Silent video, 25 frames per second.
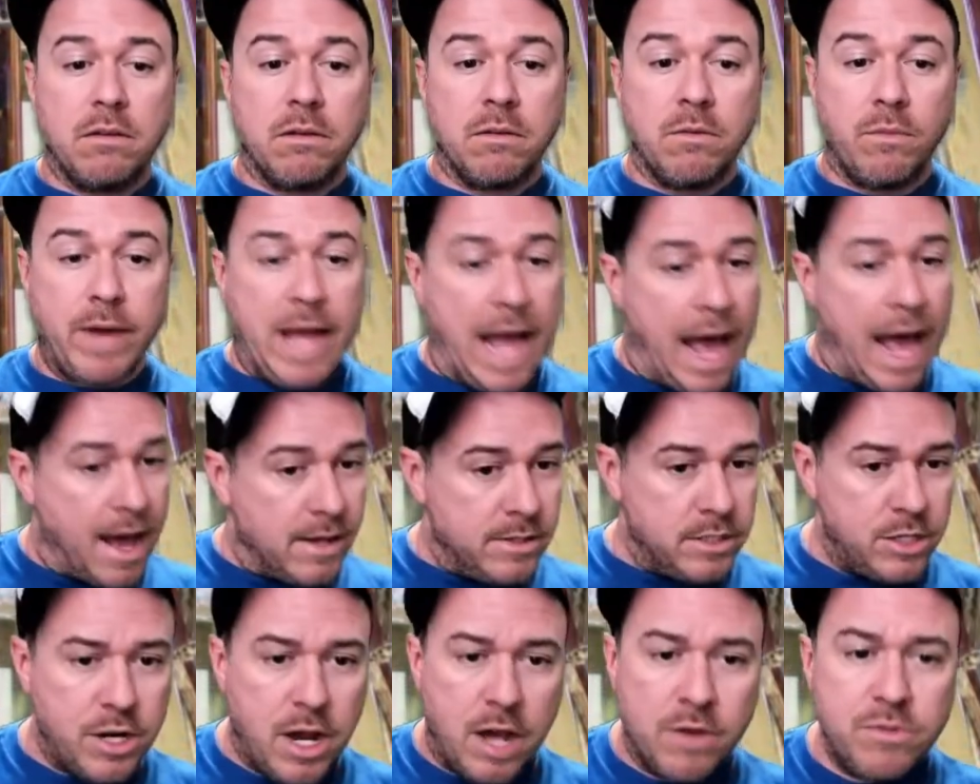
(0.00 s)
We got
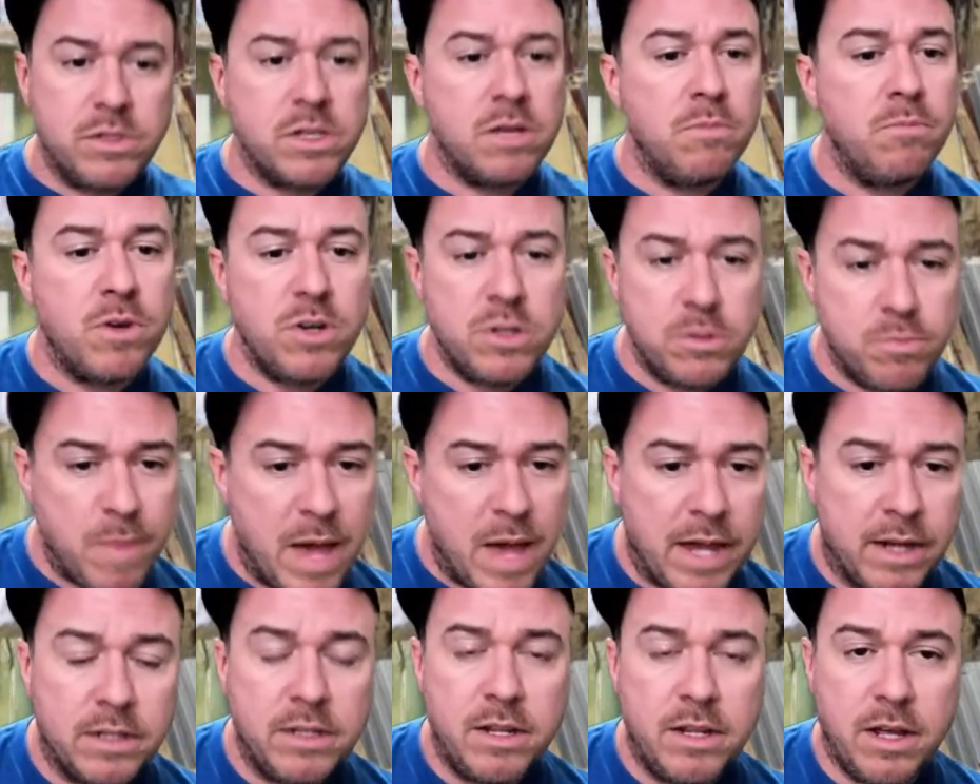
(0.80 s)
to show some
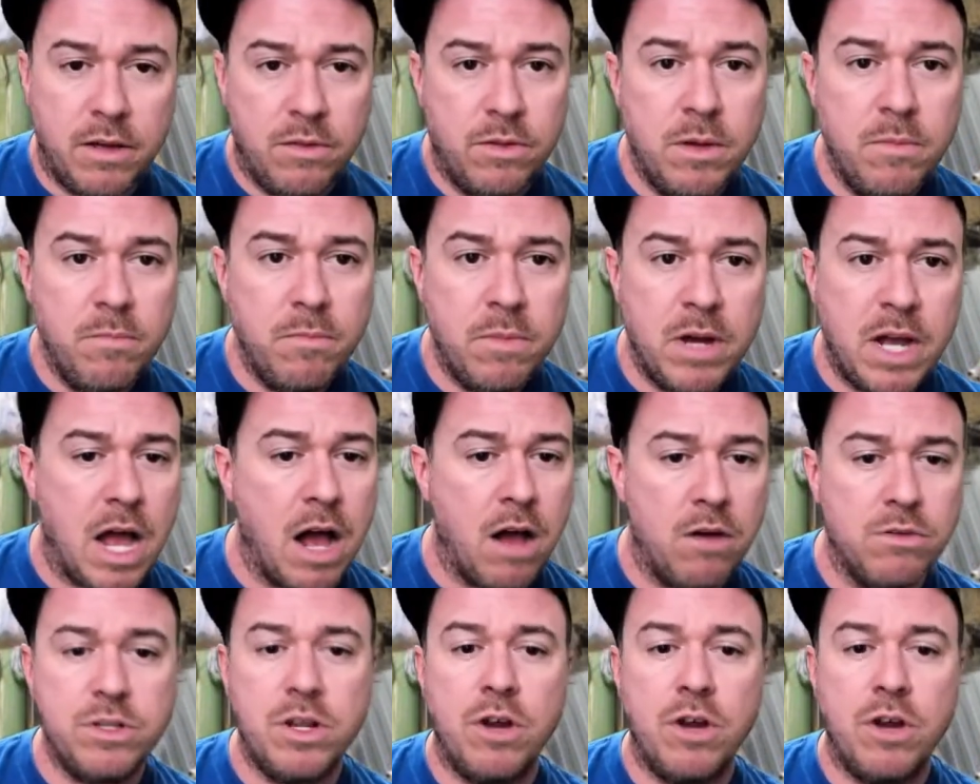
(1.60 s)
respect to them because